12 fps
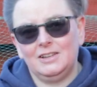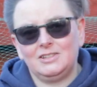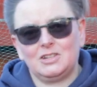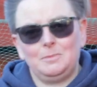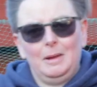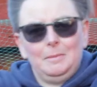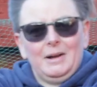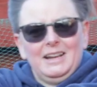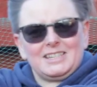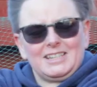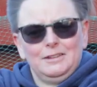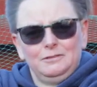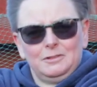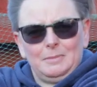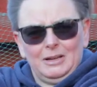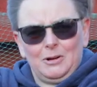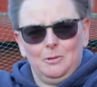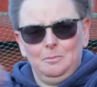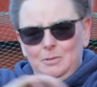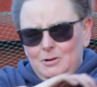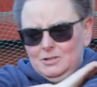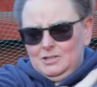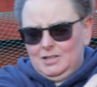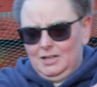do you remember I sieved my
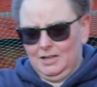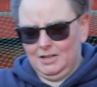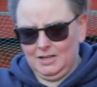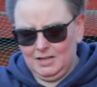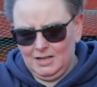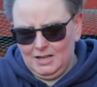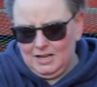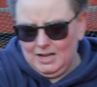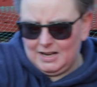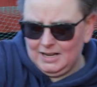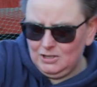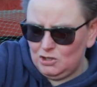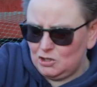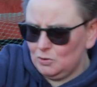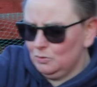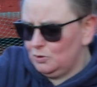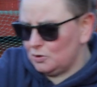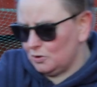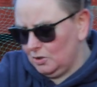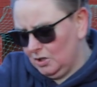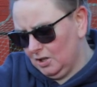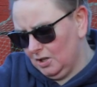compost? And I showed you